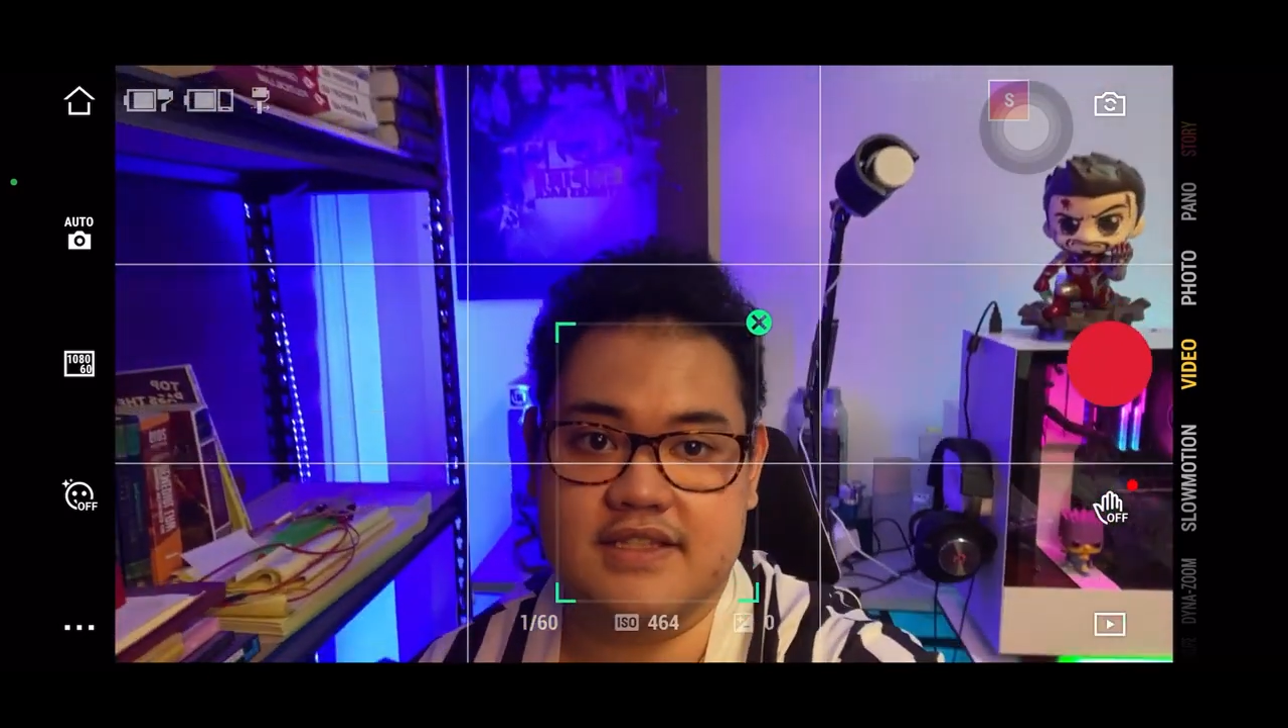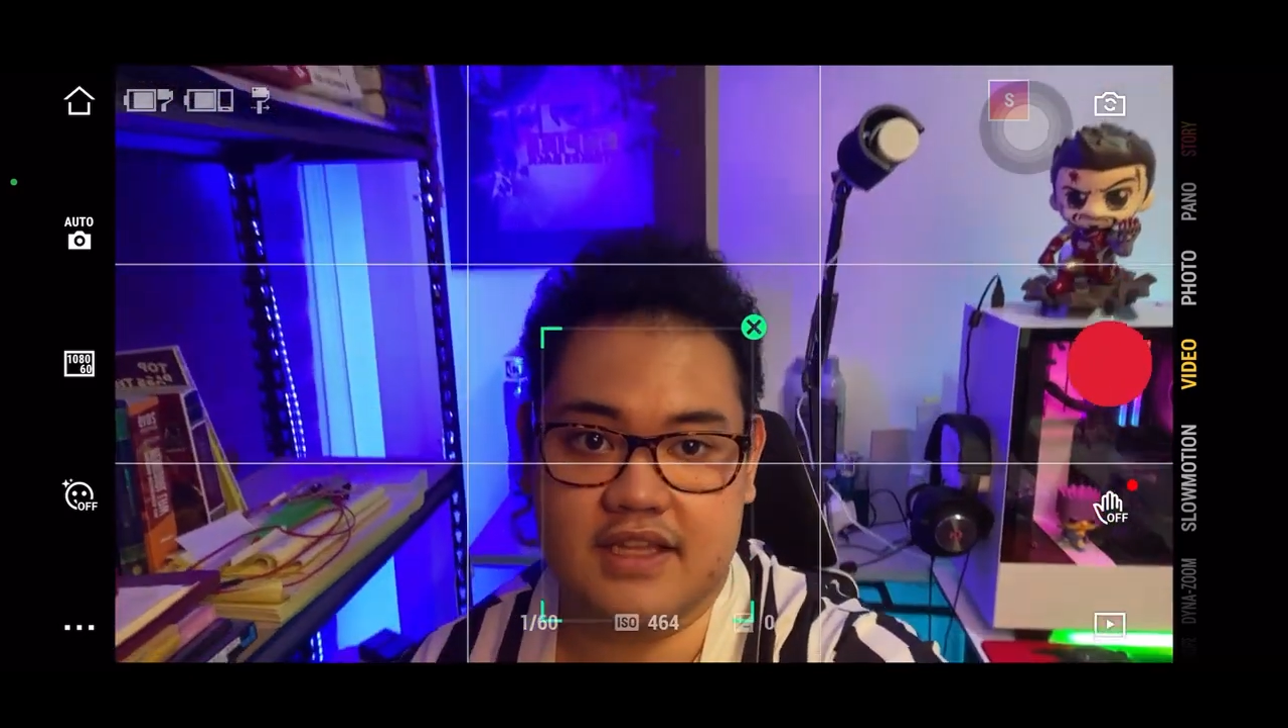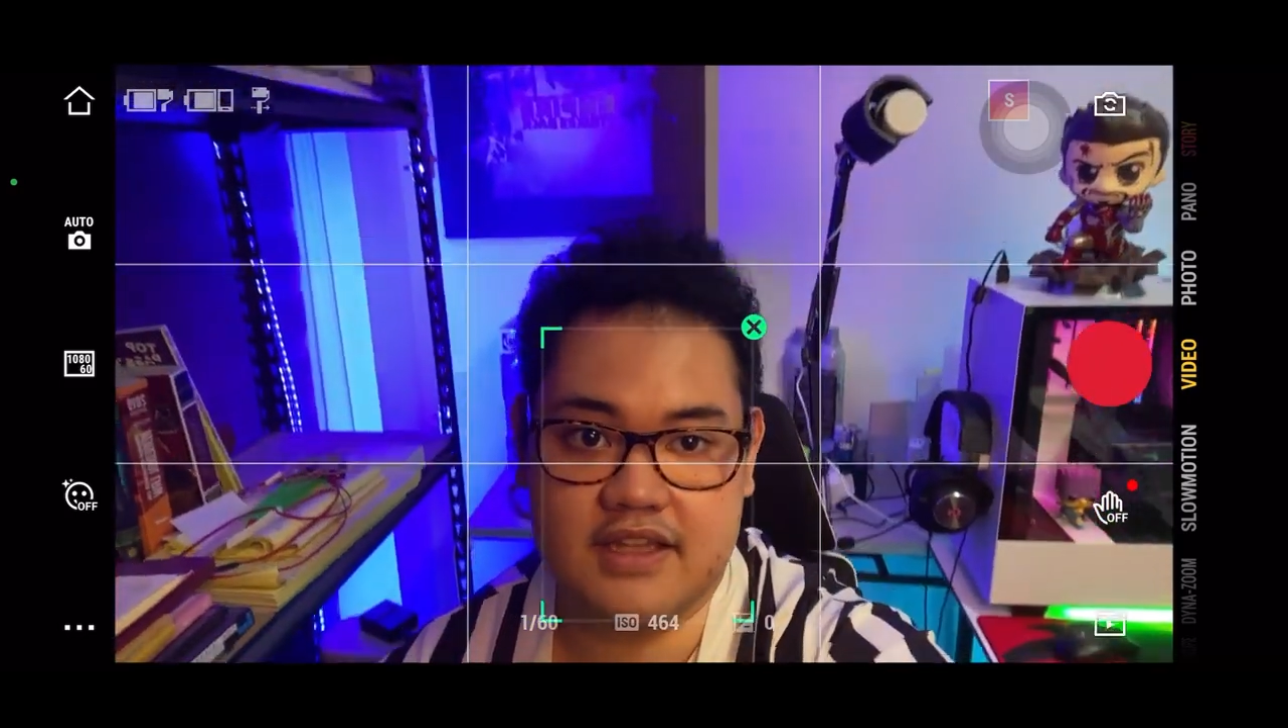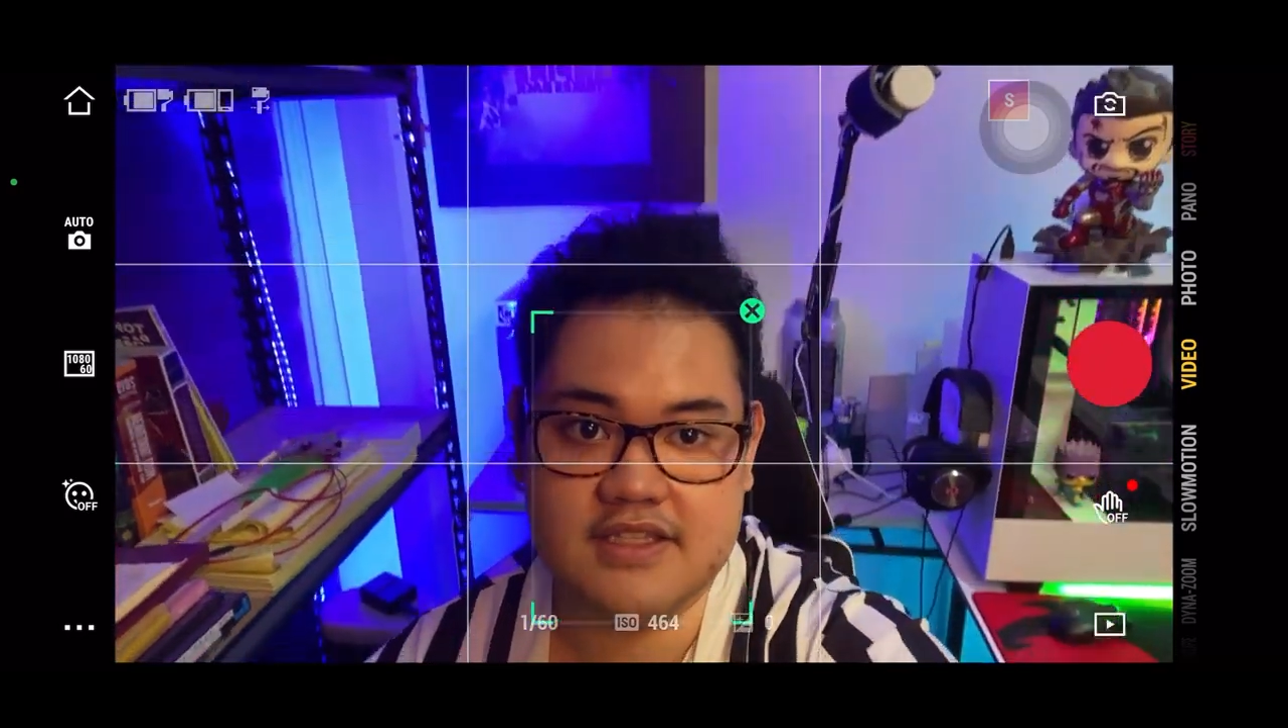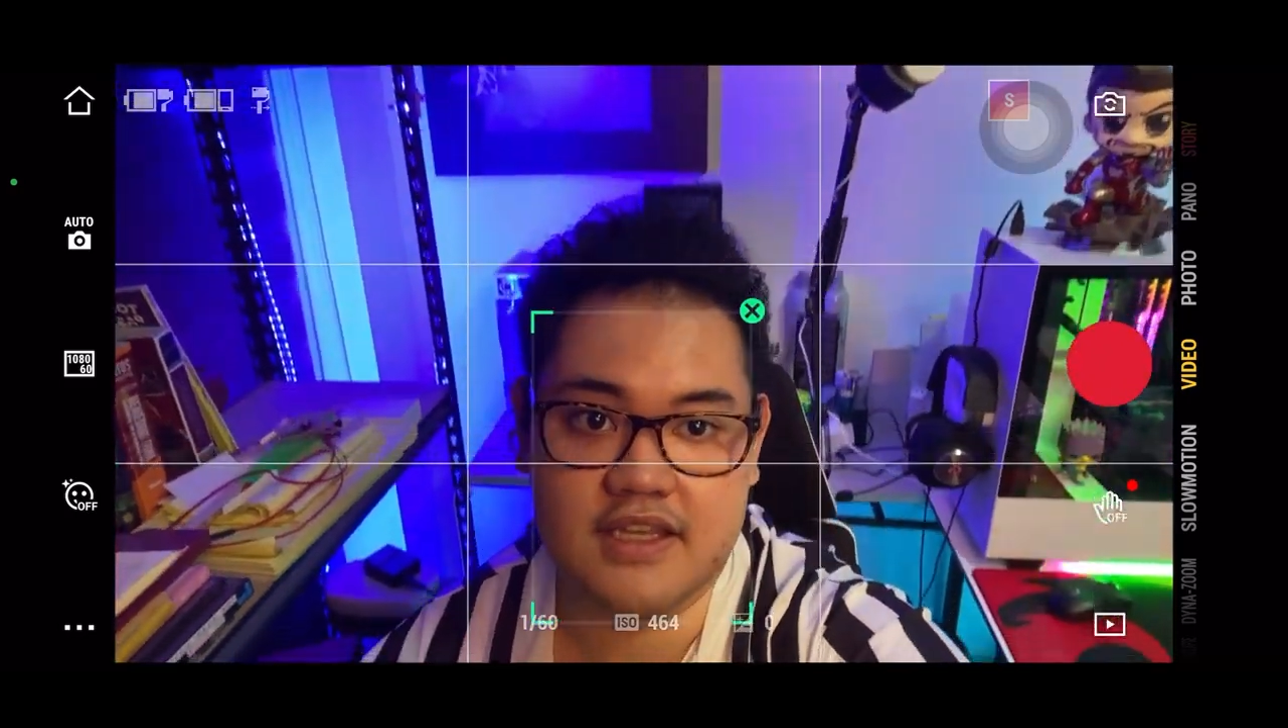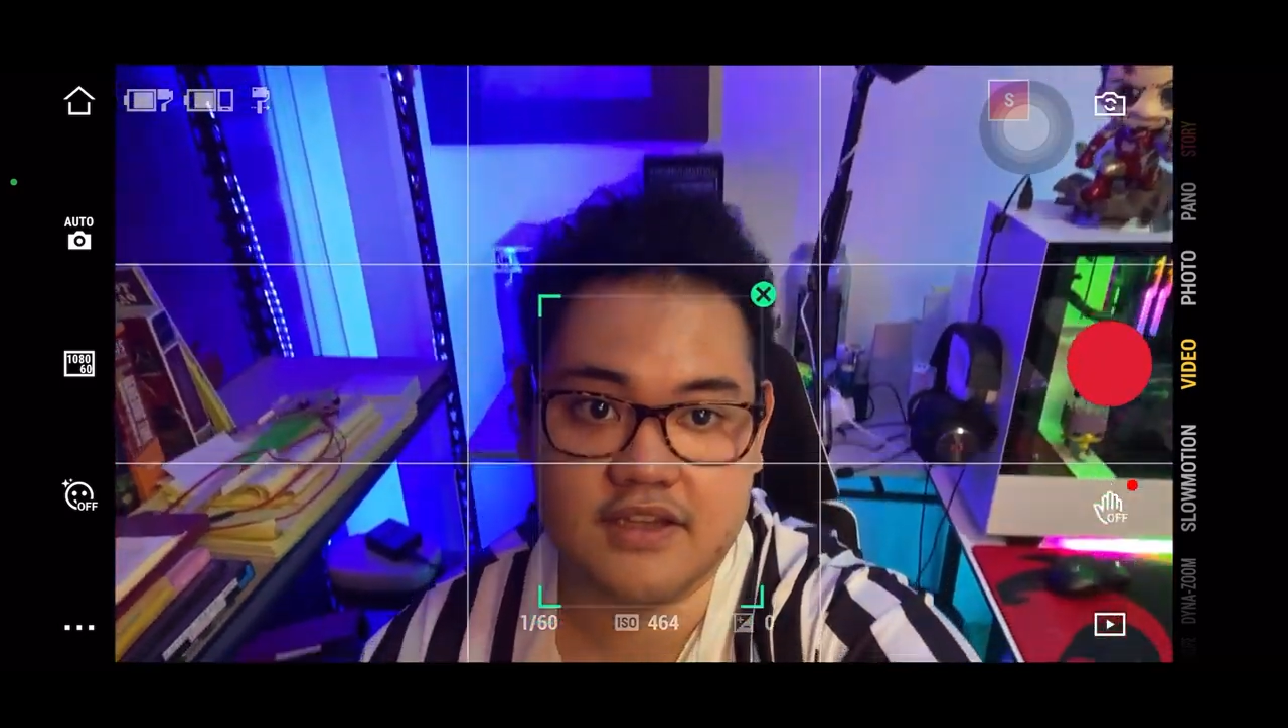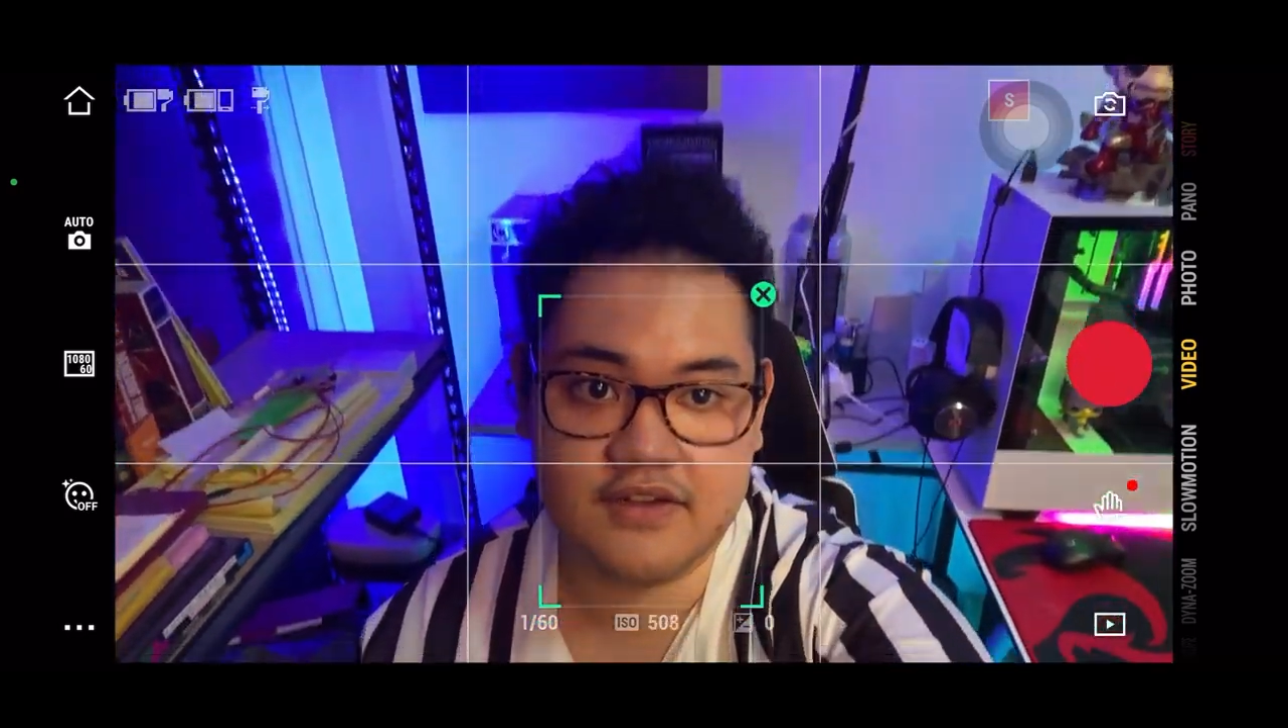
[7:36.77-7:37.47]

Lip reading: at the center